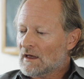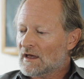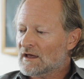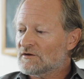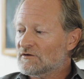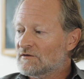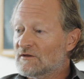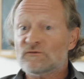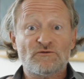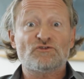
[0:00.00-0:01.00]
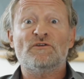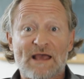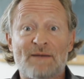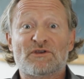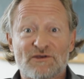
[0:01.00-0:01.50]
And this was true in
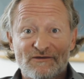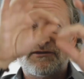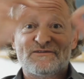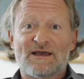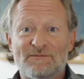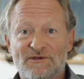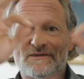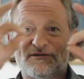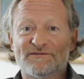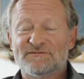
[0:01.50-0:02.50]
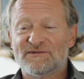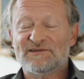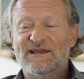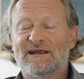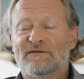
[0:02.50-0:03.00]
the abacus, because the abacus is
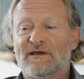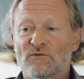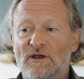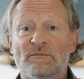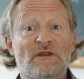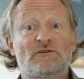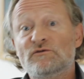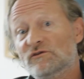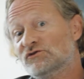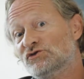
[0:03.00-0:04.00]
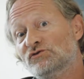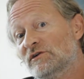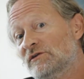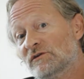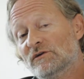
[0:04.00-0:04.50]
laid out that way, but it's also true
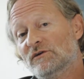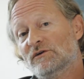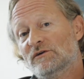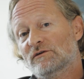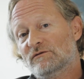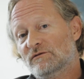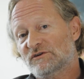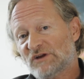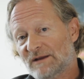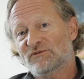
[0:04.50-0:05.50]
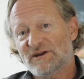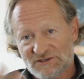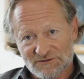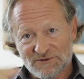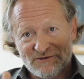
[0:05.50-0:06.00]
in a
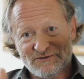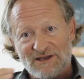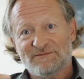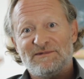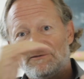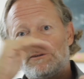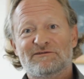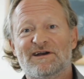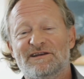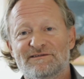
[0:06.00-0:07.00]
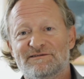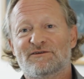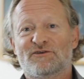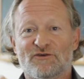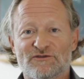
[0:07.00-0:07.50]
typewriter when you type left to right
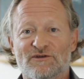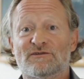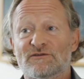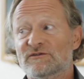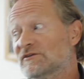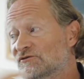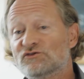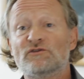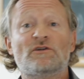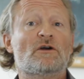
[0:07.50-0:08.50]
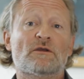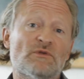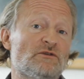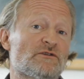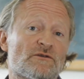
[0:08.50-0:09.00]
on horizontals, and it's true in our
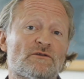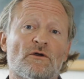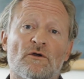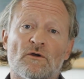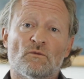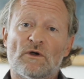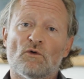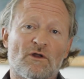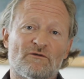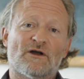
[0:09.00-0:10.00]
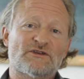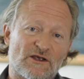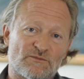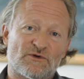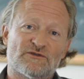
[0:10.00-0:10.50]
computers, where all of our
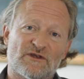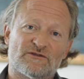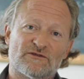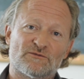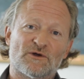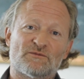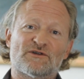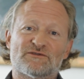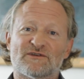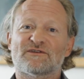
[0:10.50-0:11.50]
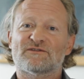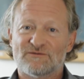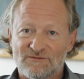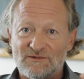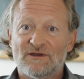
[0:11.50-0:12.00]
text processors and word processors
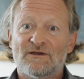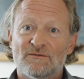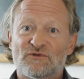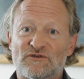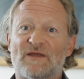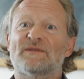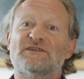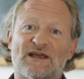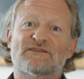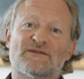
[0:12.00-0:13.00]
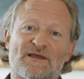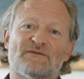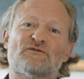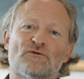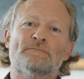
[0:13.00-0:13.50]
present the text in
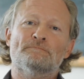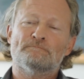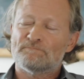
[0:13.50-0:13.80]
that form.